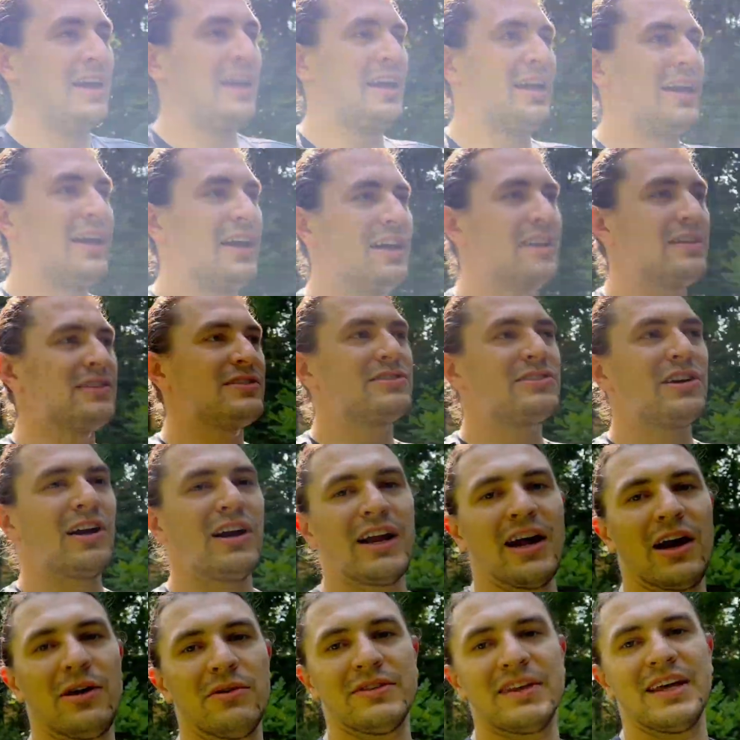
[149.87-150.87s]
And
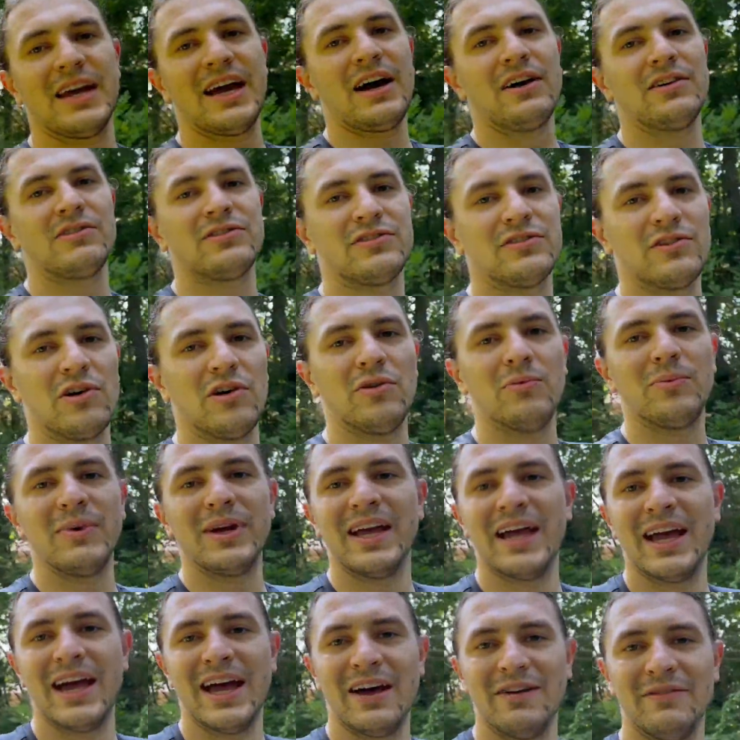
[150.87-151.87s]
starting out with the outsole,
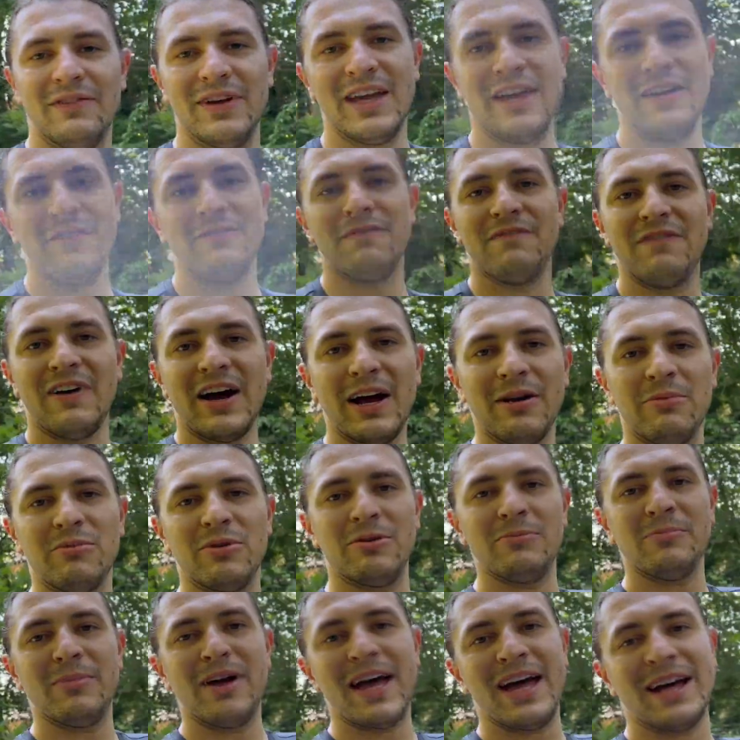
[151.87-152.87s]
we have a
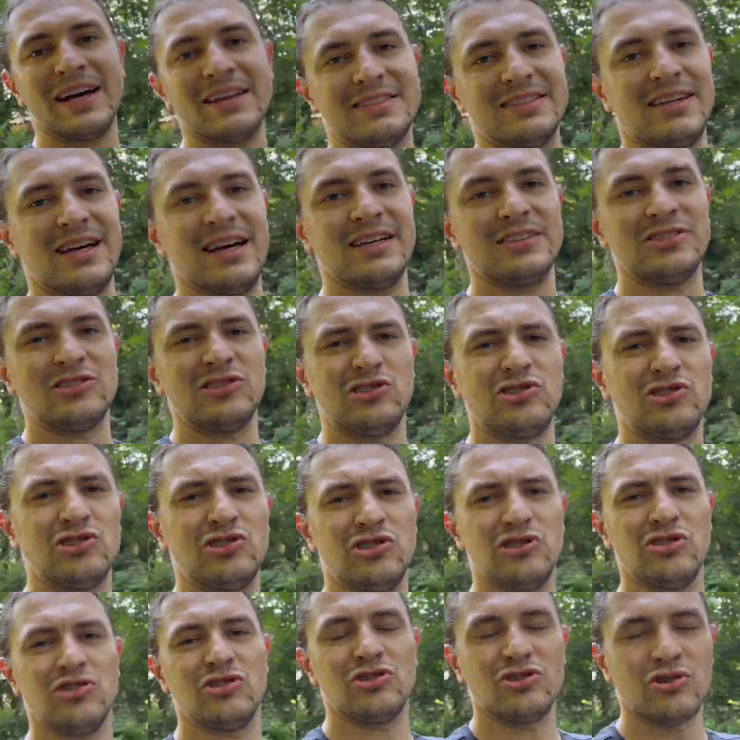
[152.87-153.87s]
Vibram XS
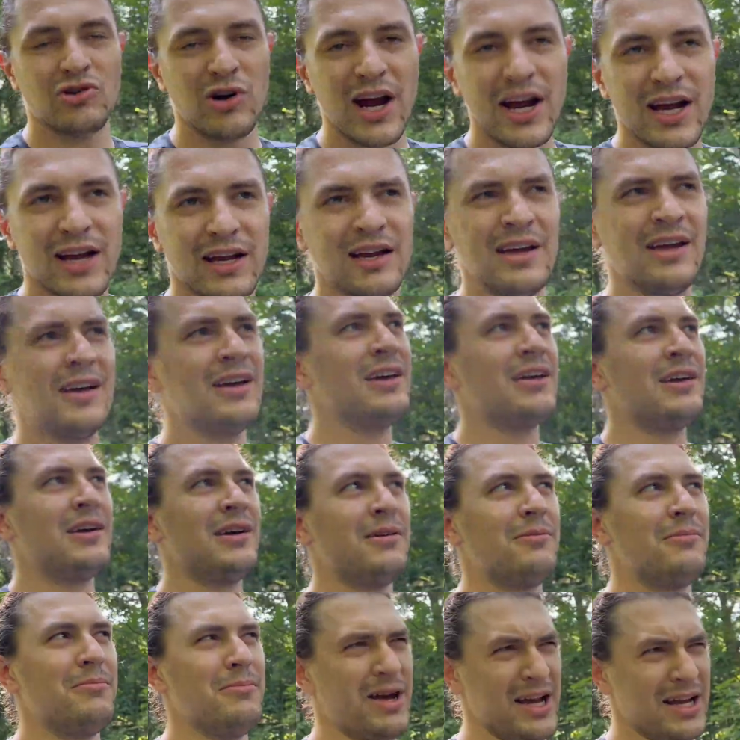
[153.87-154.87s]
Trek
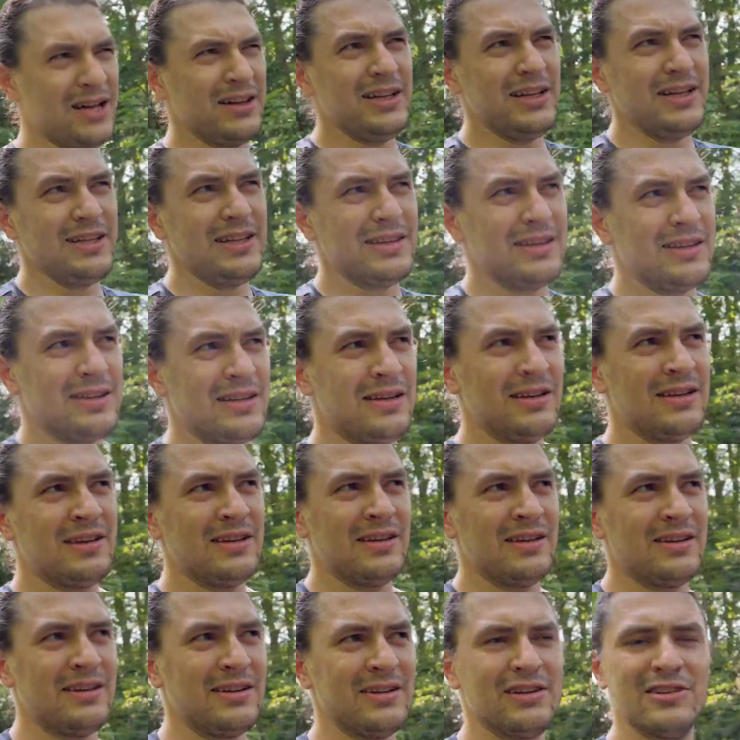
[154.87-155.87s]
Megalith
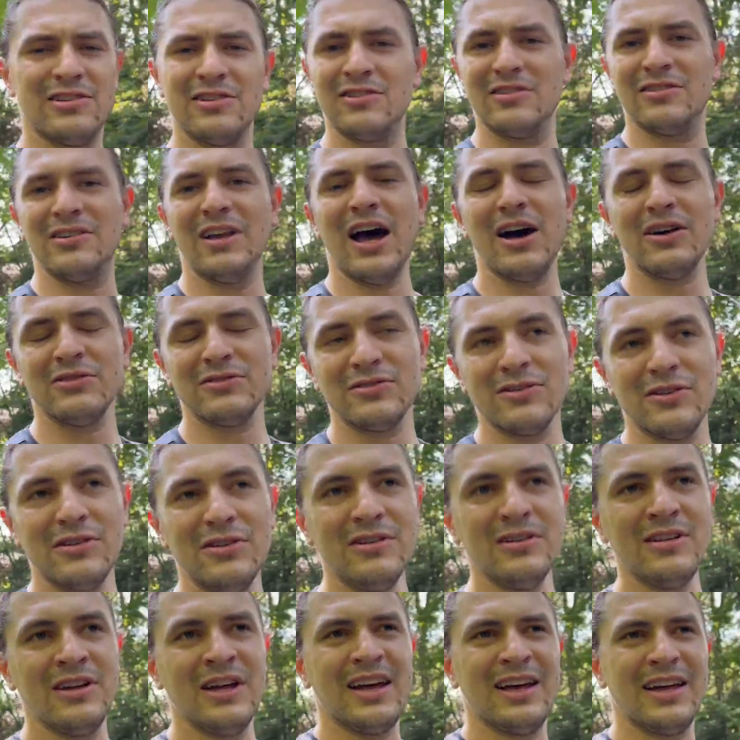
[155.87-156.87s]

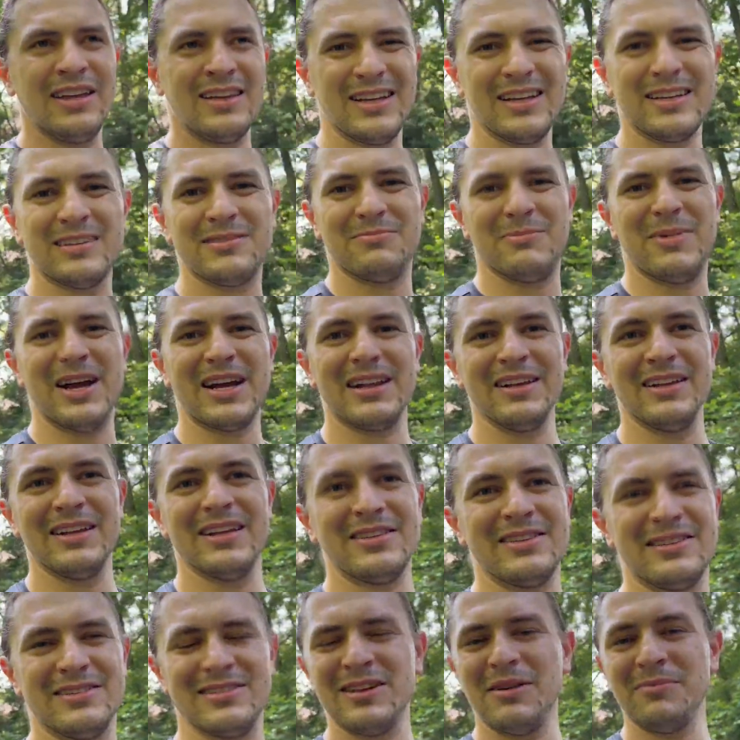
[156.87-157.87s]
outsole. I think it's
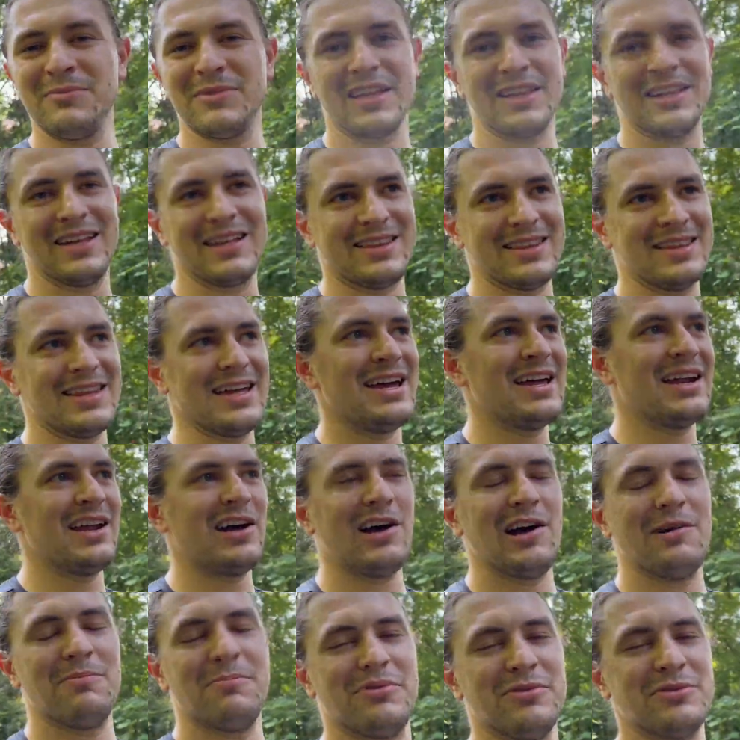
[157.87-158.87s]
Megalith, something like that.
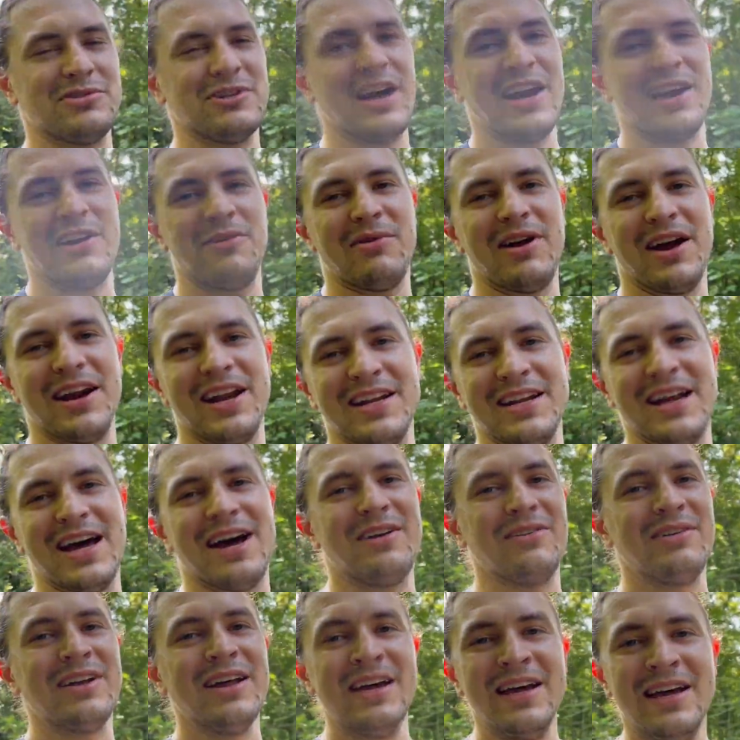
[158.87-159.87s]
I'll put, try and write it
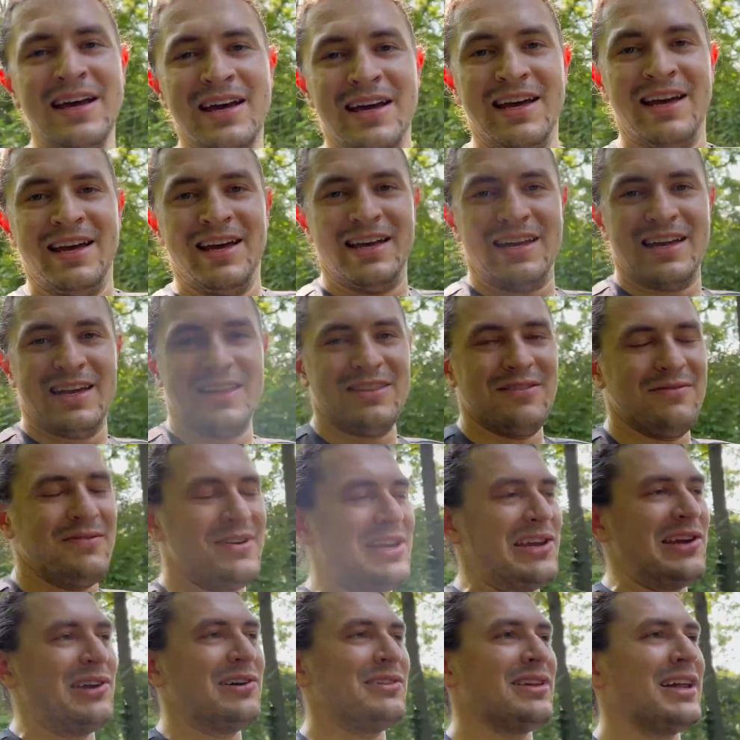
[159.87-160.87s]
down in the
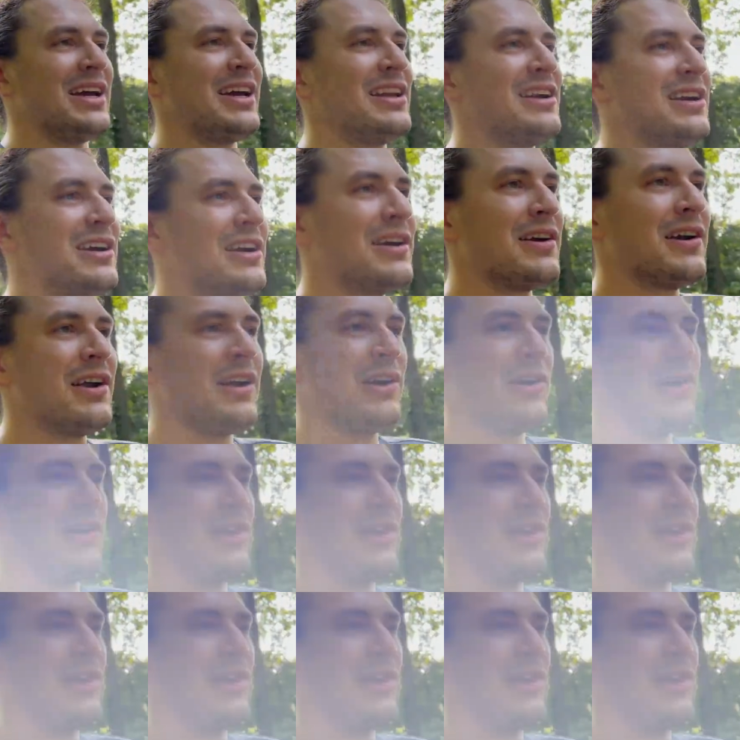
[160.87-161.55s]
video later.